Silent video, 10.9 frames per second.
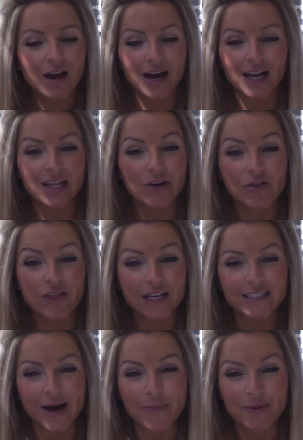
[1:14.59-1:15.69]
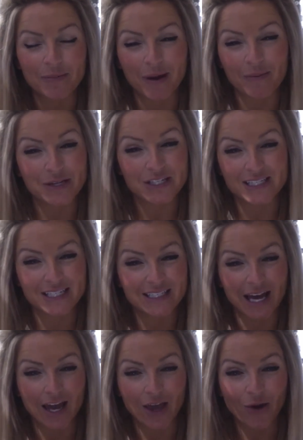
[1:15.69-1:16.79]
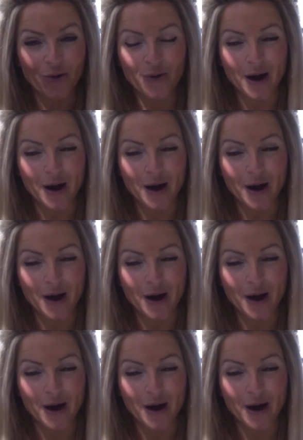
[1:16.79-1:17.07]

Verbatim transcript: kind of clear things up and maybe just excite you